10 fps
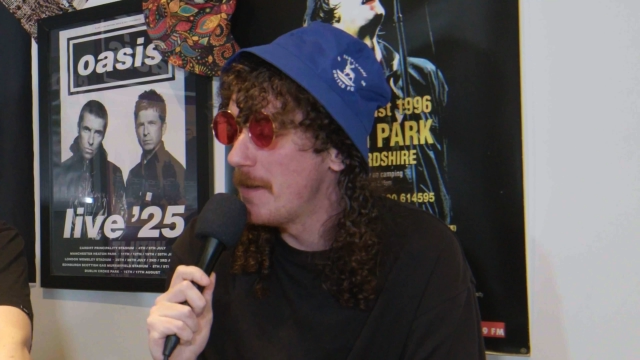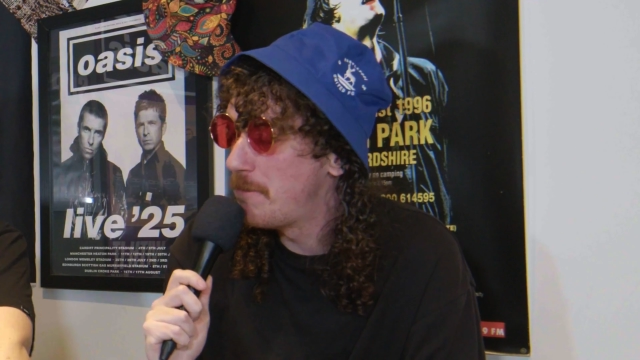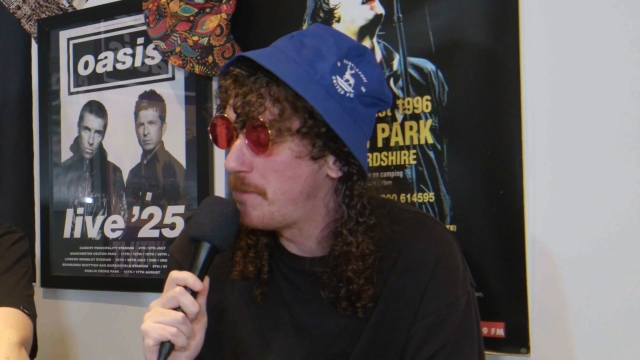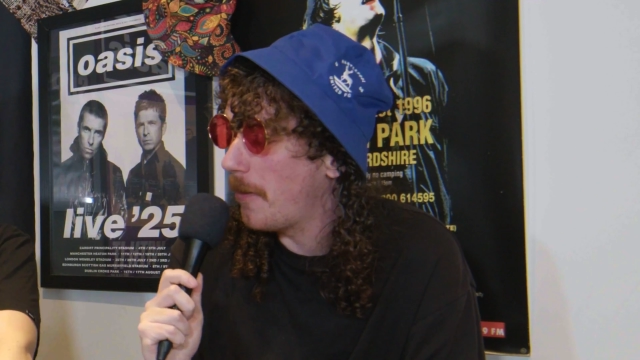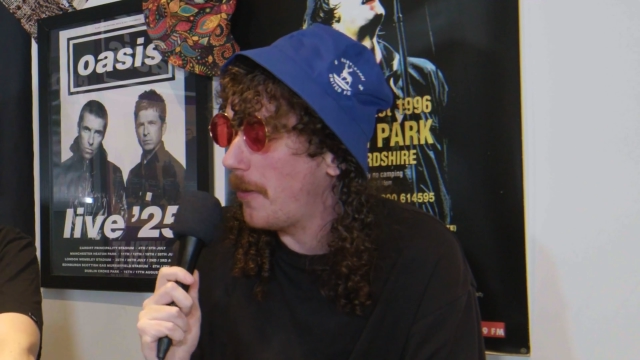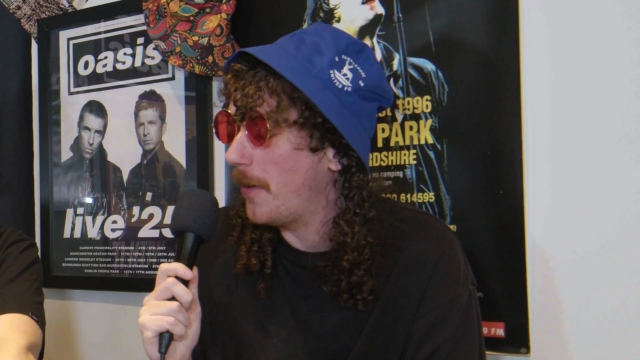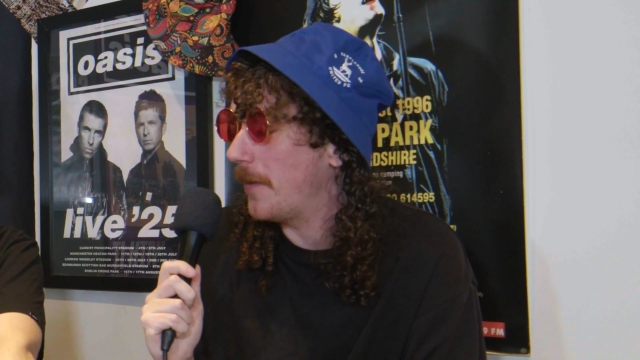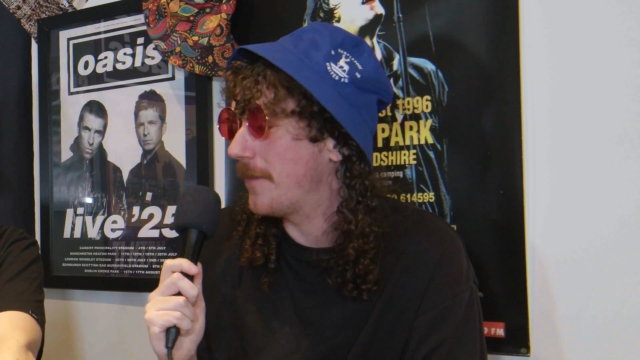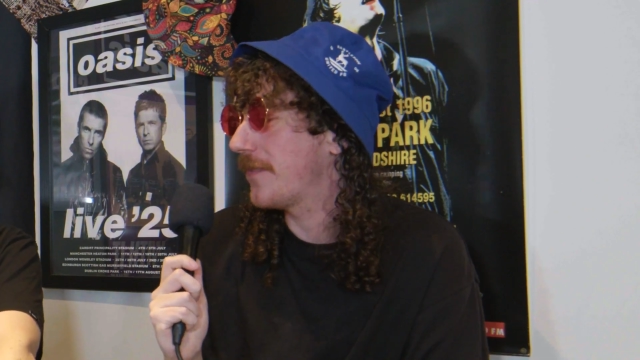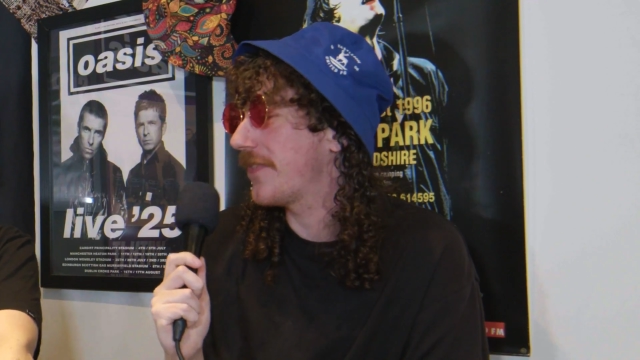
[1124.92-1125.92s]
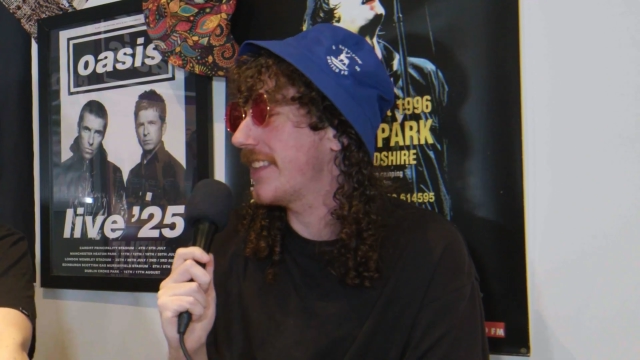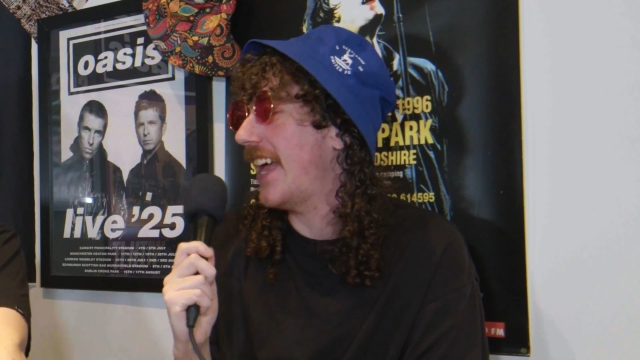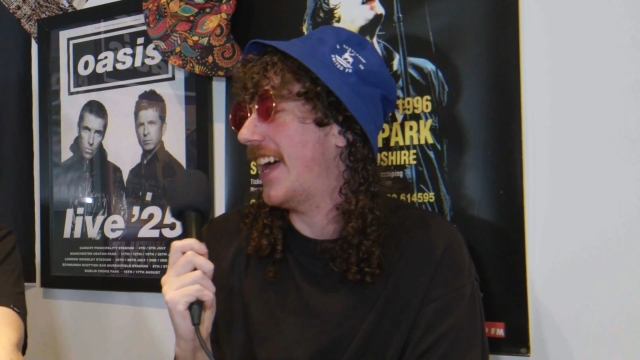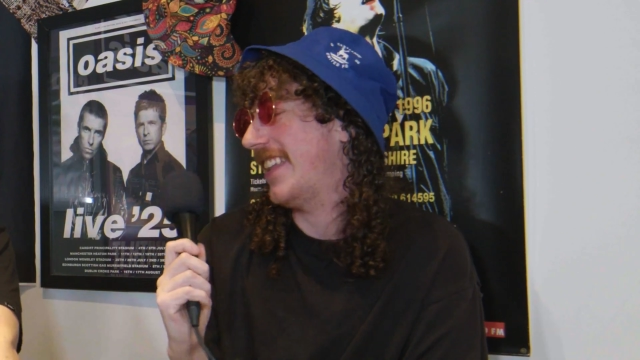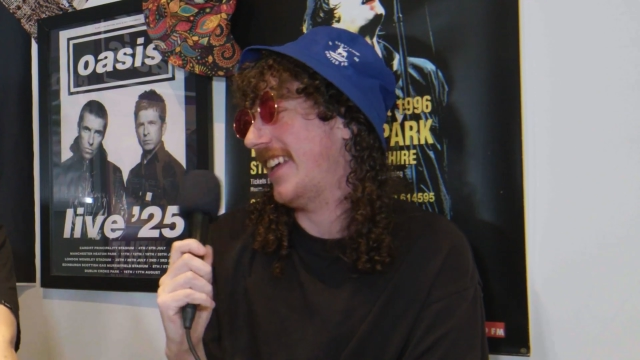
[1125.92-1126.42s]
But
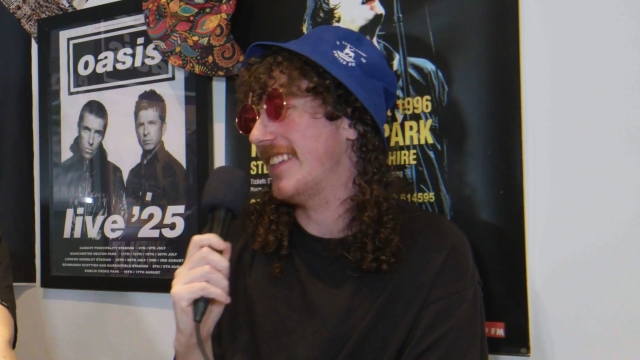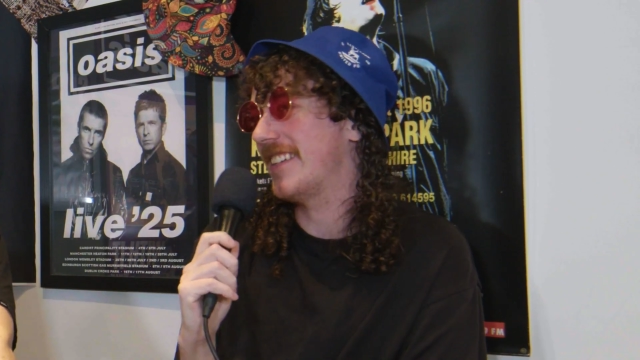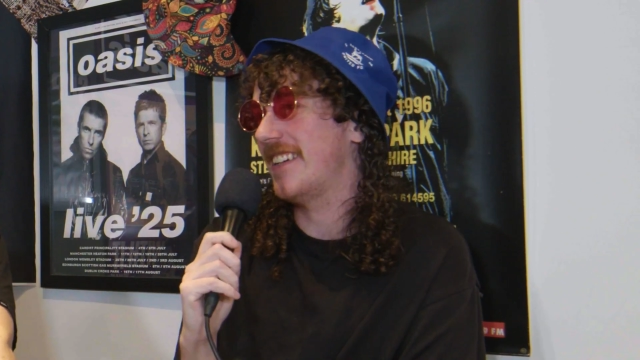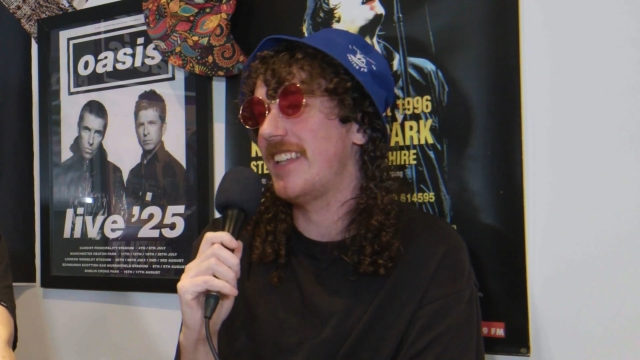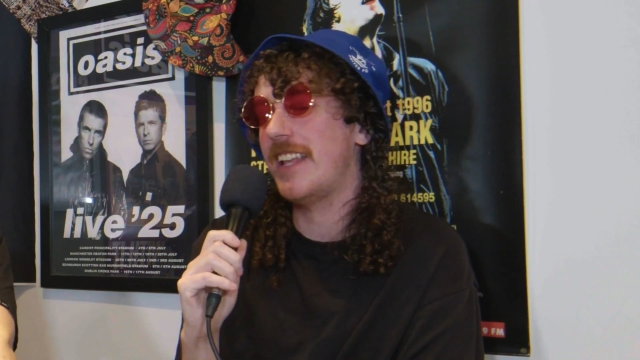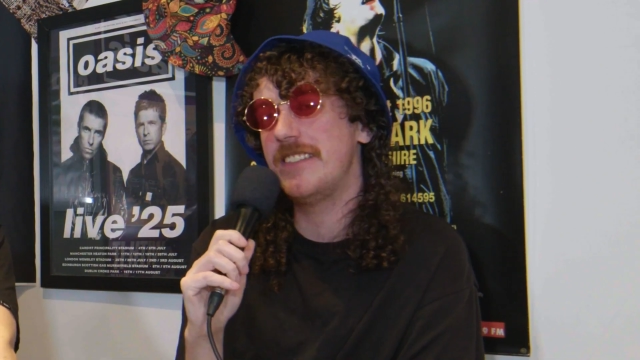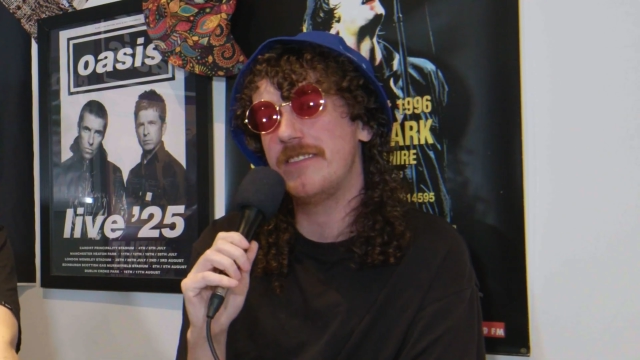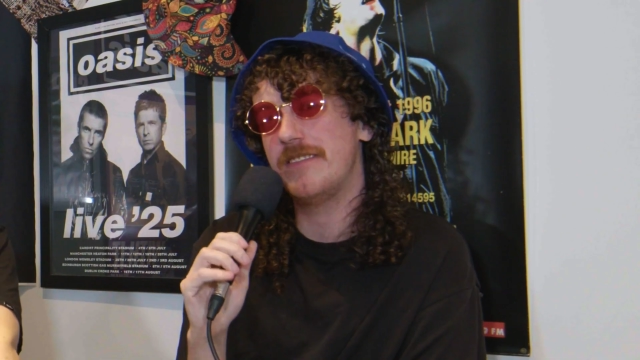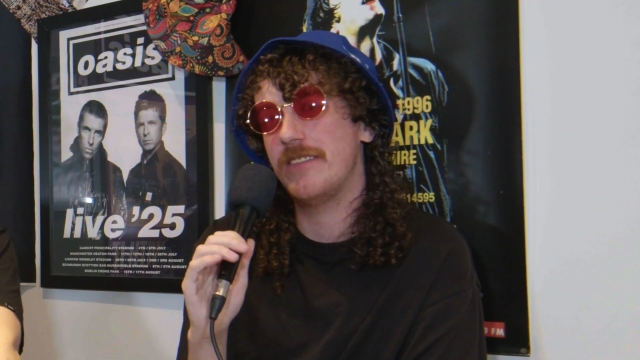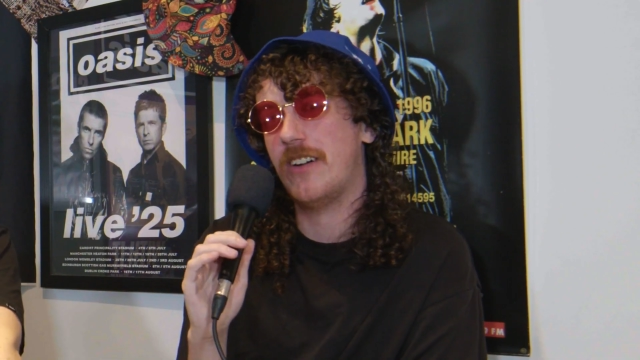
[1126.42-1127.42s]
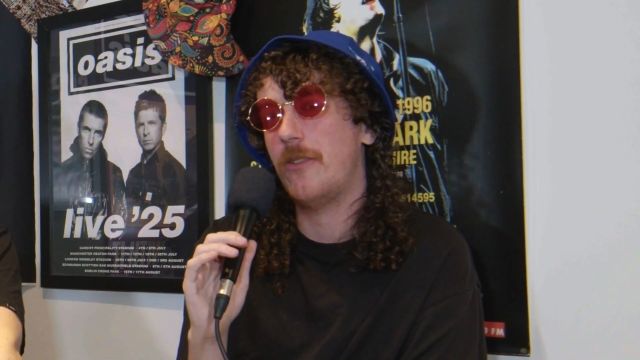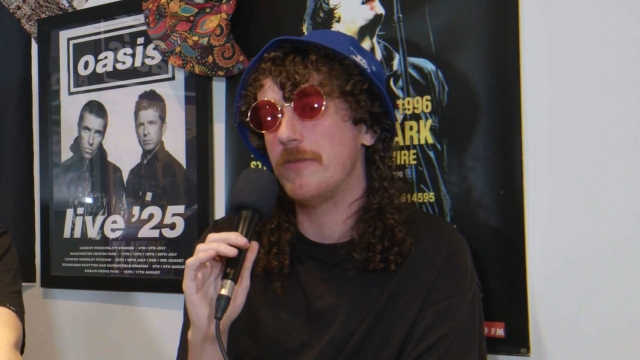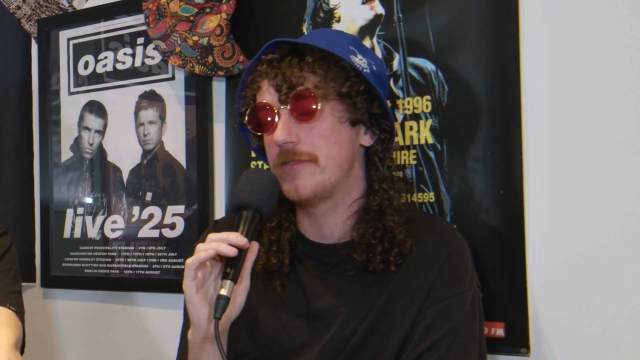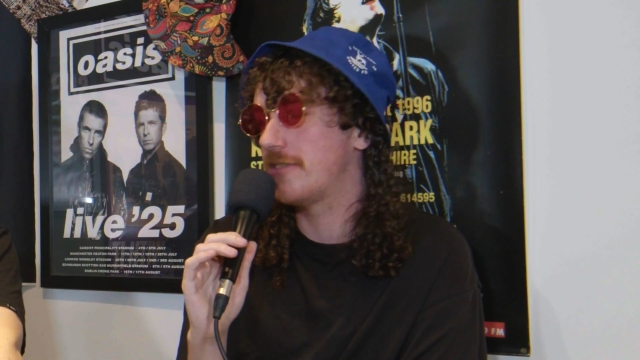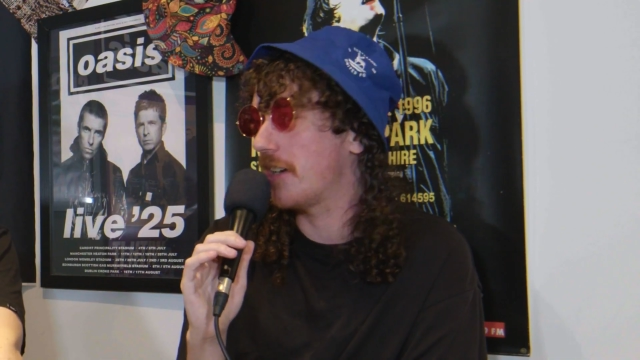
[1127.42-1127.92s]
yeah, like, and then old Joe